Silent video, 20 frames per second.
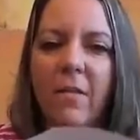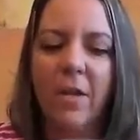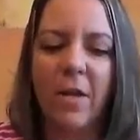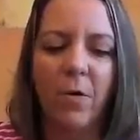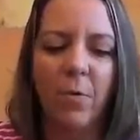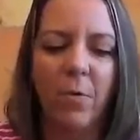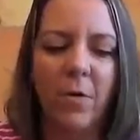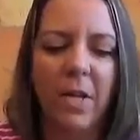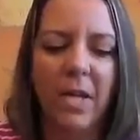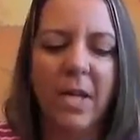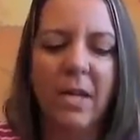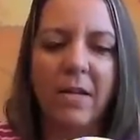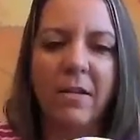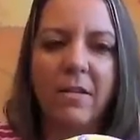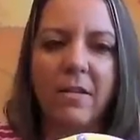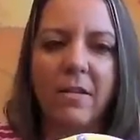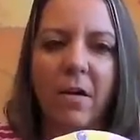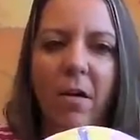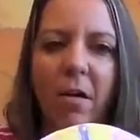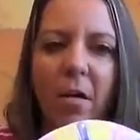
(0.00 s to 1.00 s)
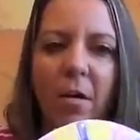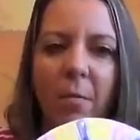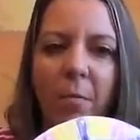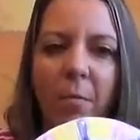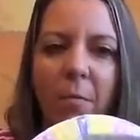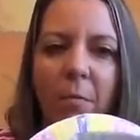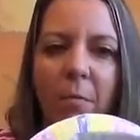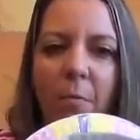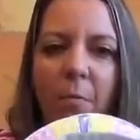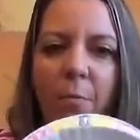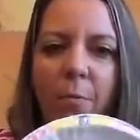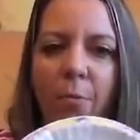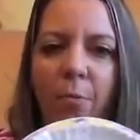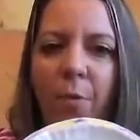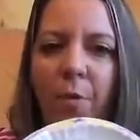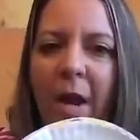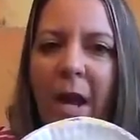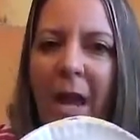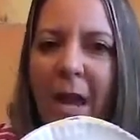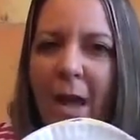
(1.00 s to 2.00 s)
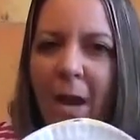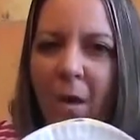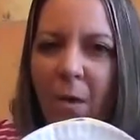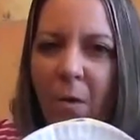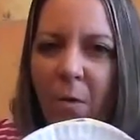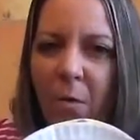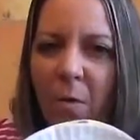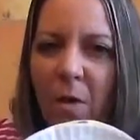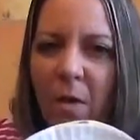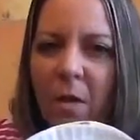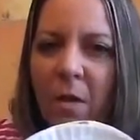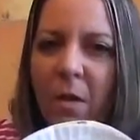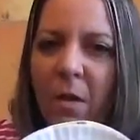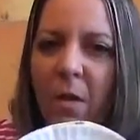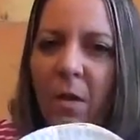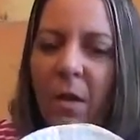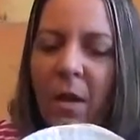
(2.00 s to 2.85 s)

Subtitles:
their wings are brown